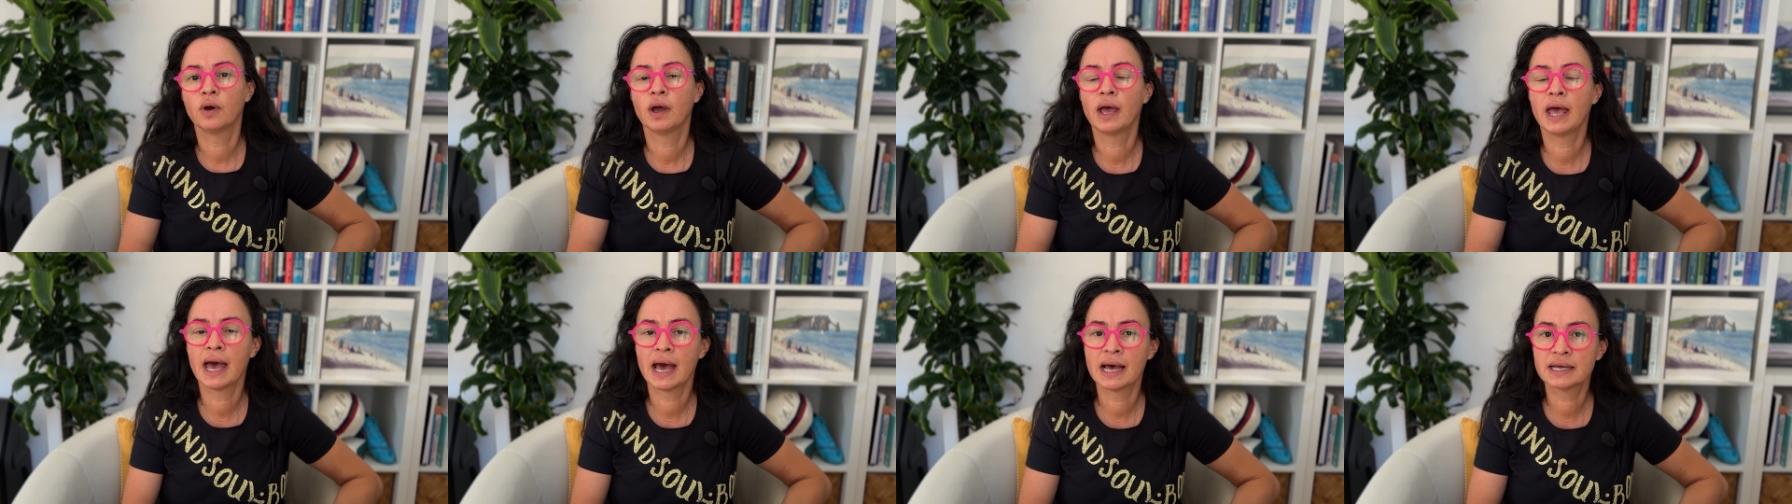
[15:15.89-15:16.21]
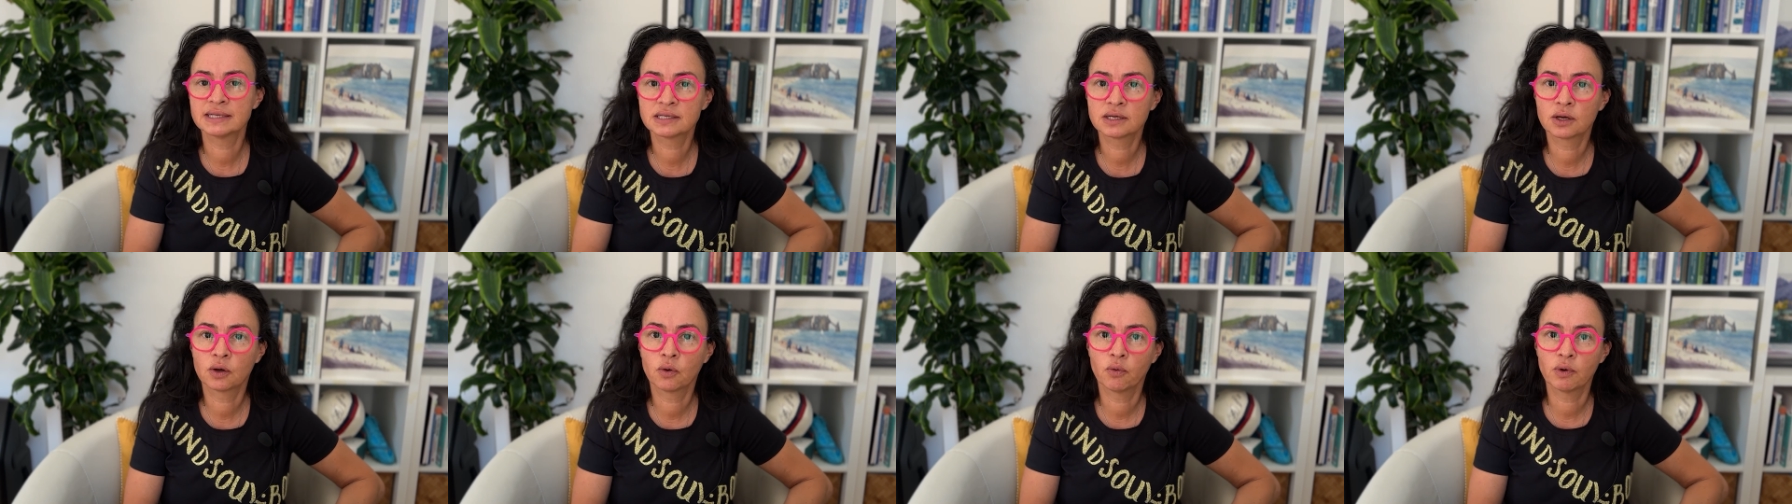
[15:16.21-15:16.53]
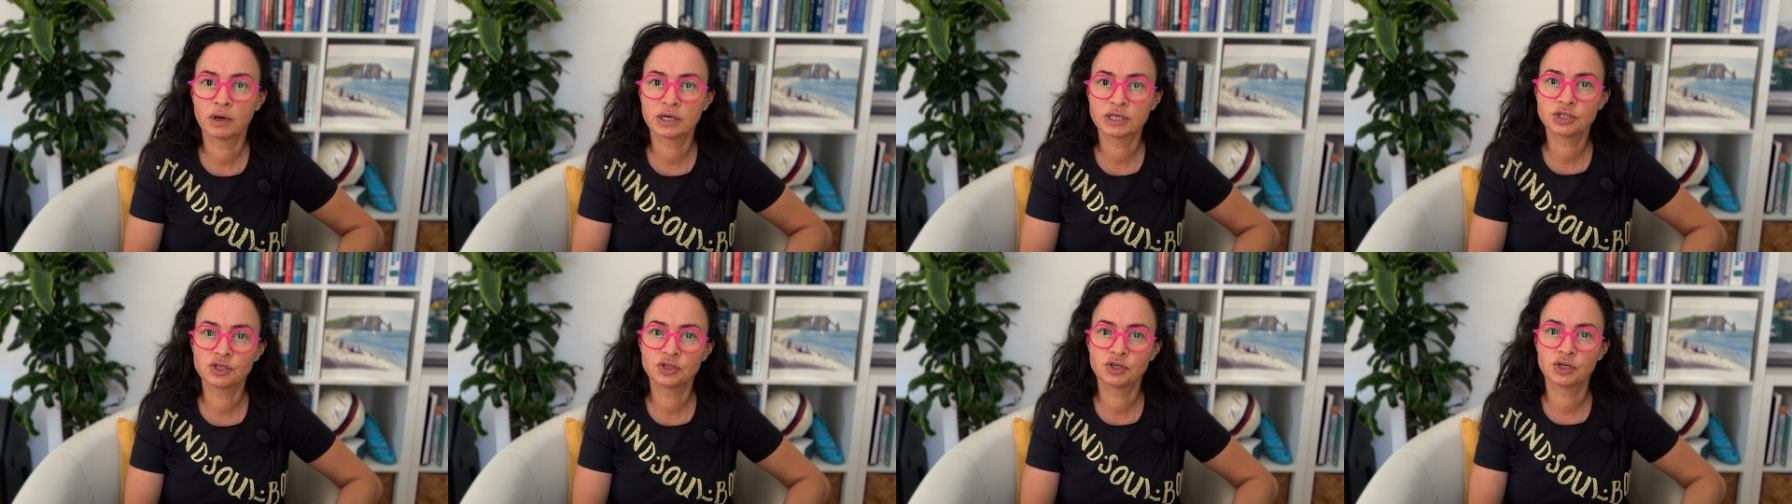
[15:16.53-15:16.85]
ask
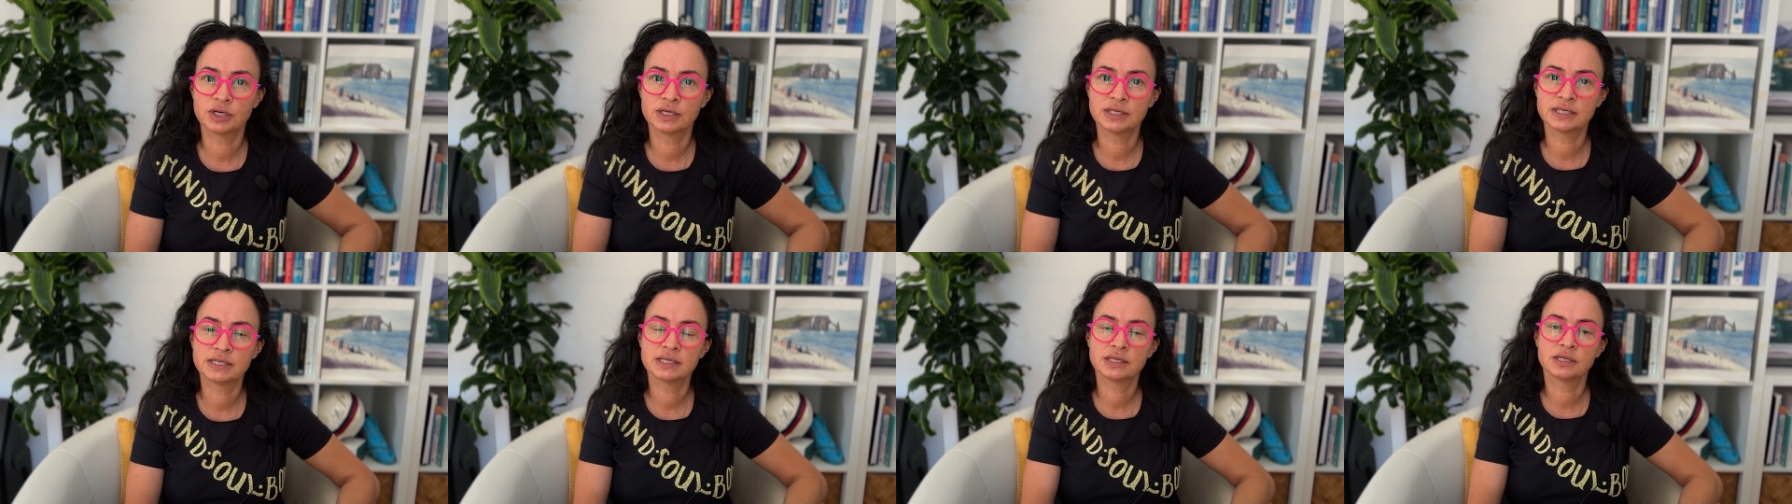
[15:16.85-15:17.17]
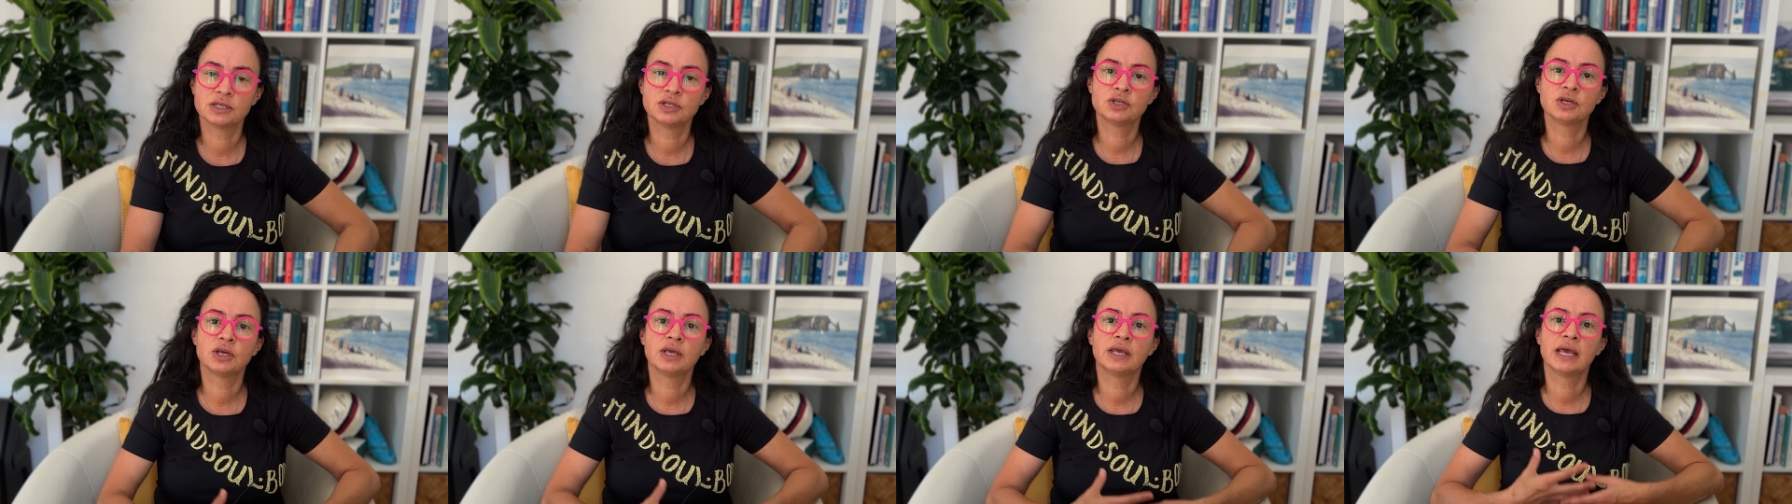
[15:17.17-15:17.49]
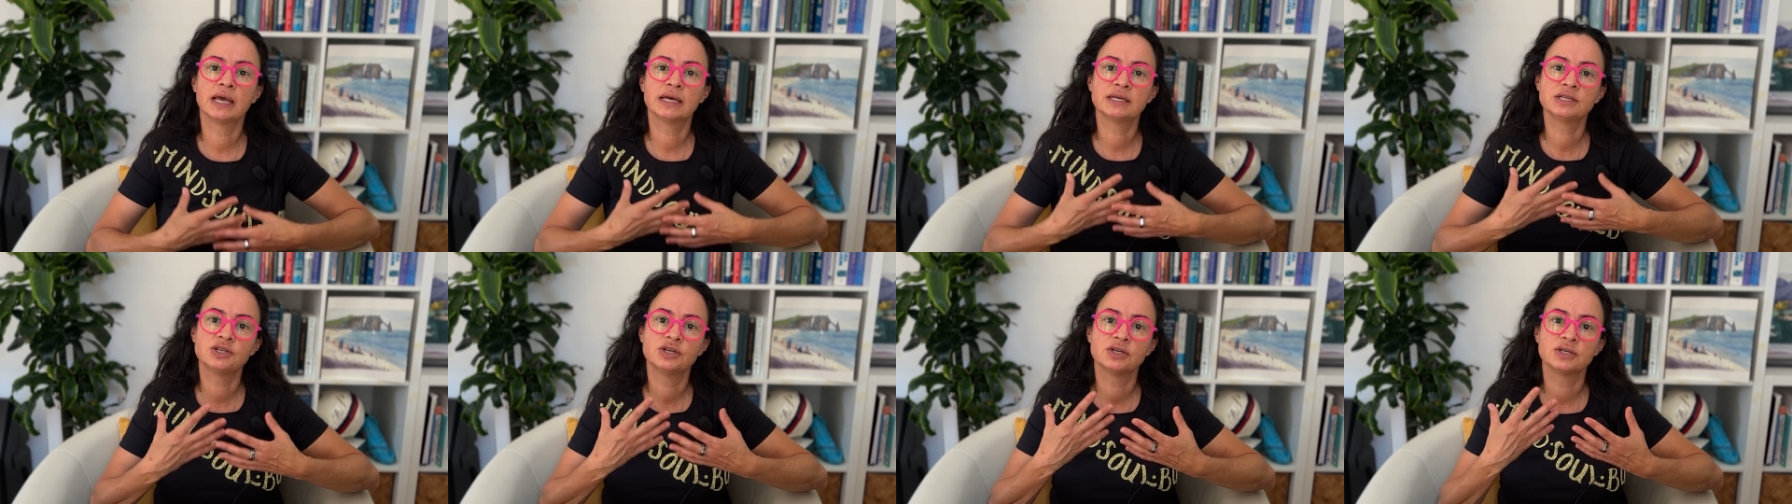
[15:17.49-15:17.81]
questions to
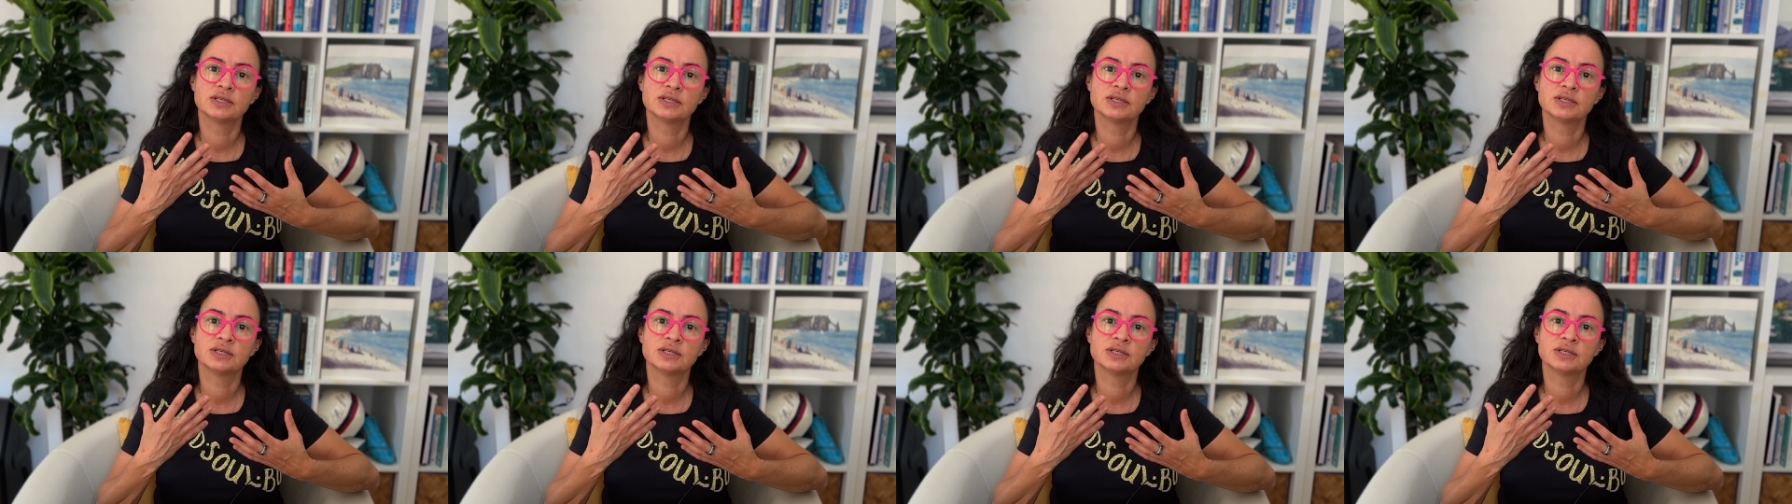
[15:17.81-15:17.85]
get